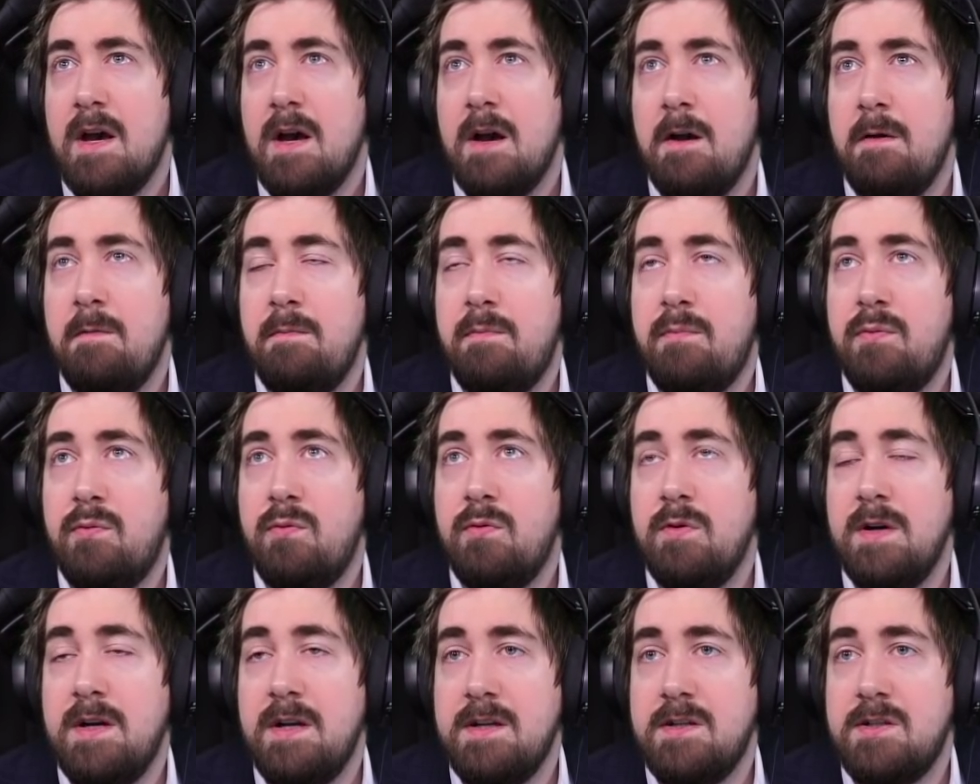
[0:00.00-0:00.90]
I'm
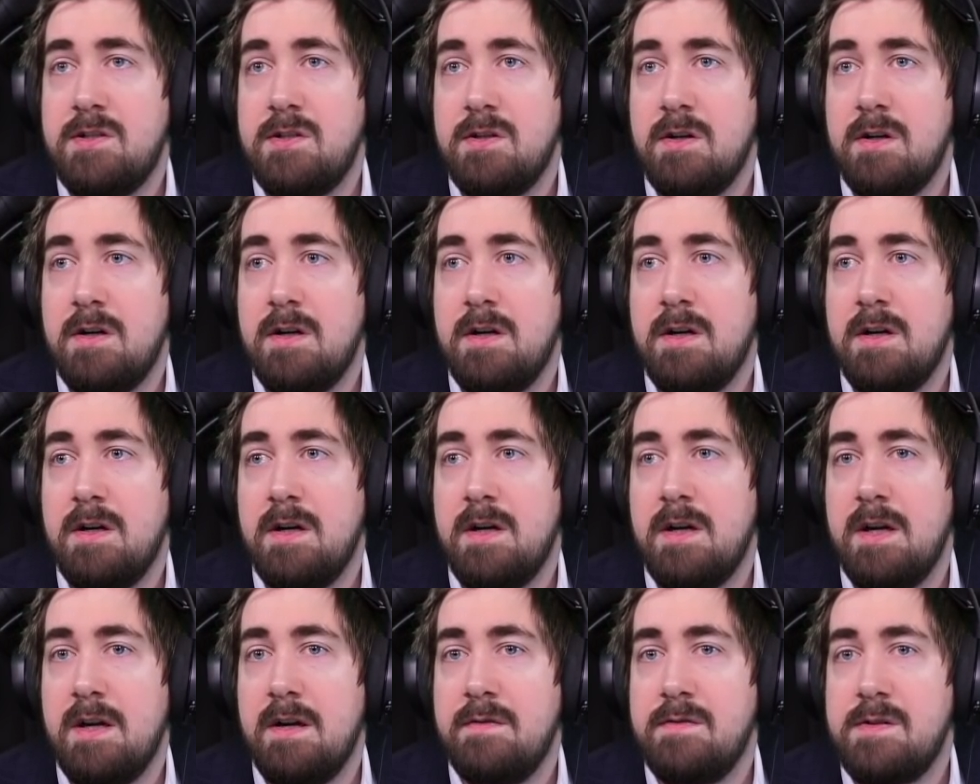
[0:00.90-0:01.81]
pretty
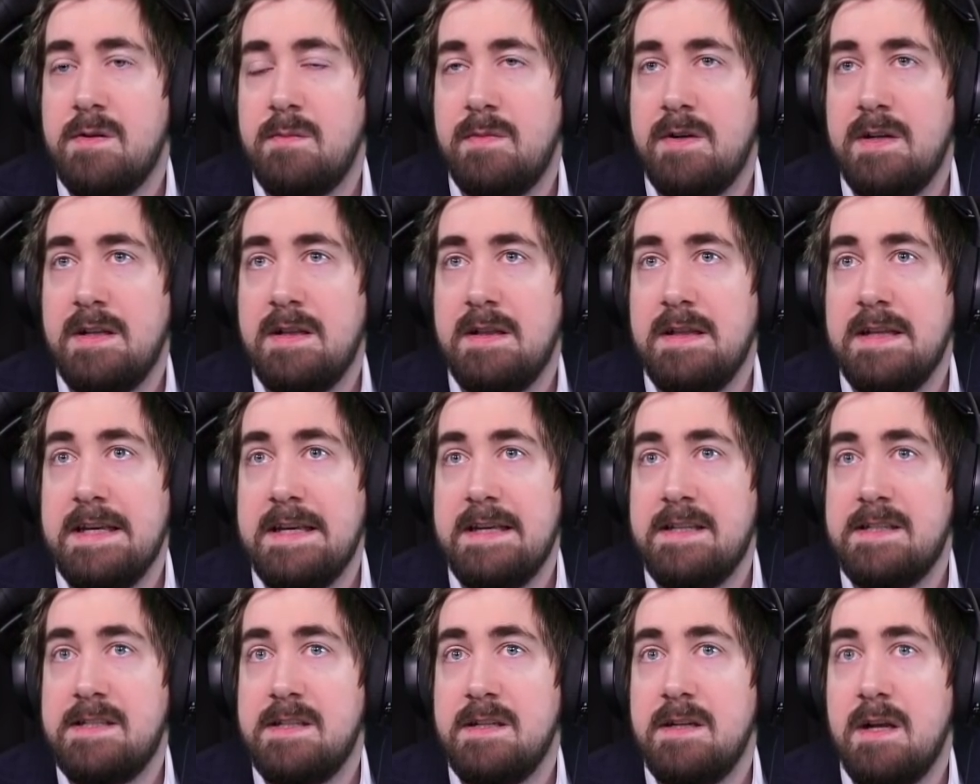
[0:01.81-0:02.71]
sure if somebody
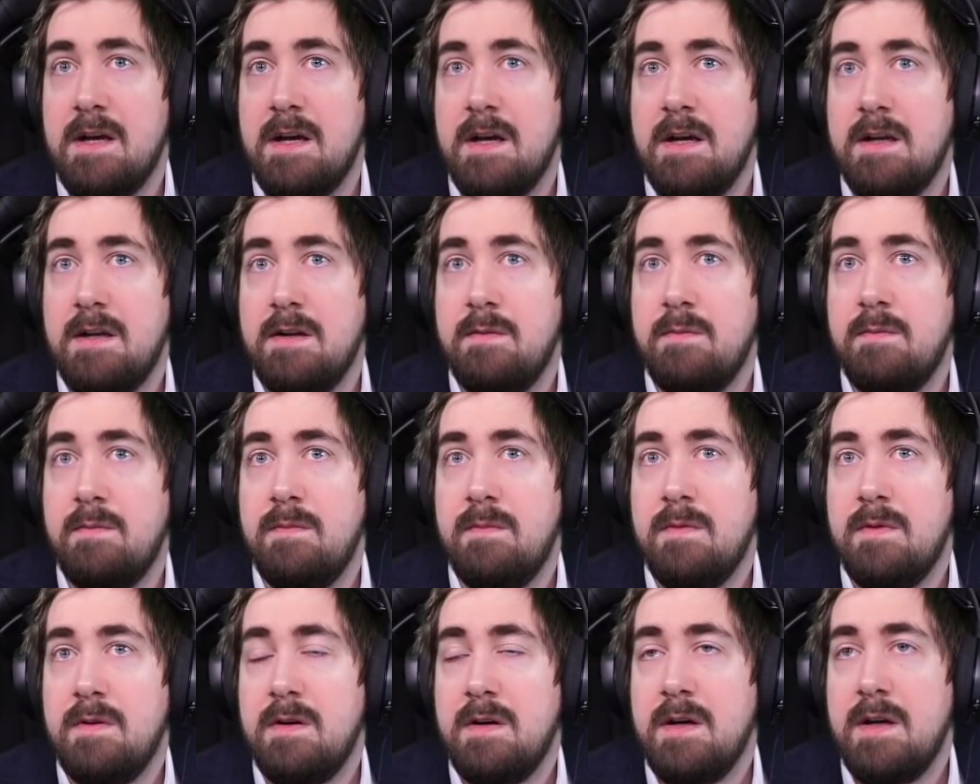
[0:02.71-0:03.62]
links an item,
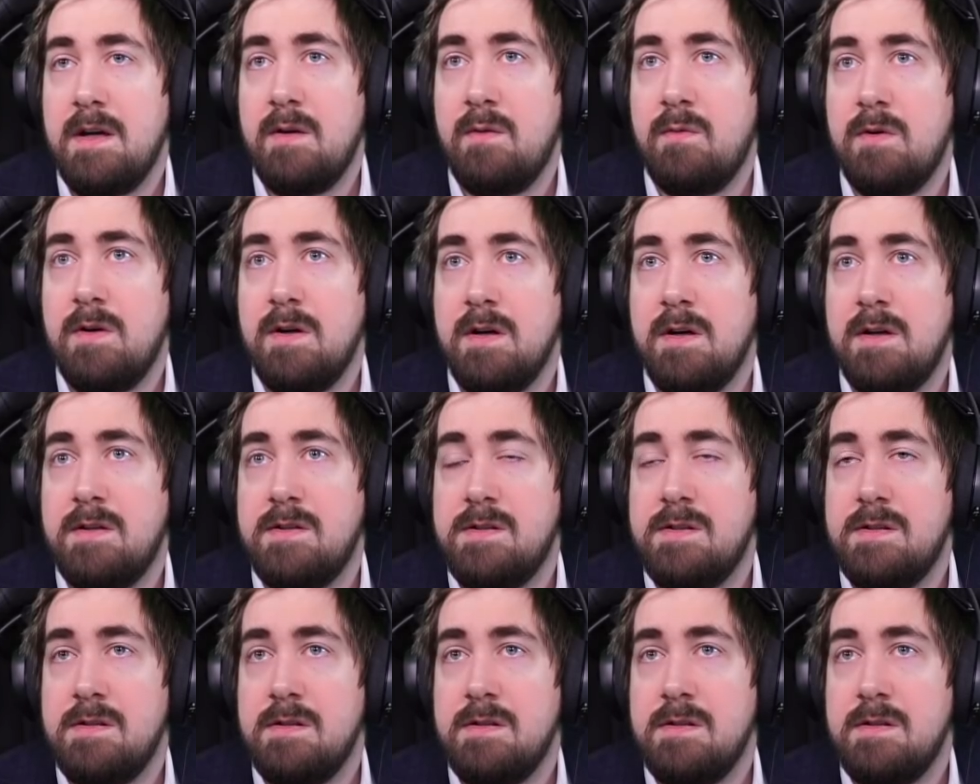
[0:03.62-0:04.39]
it works.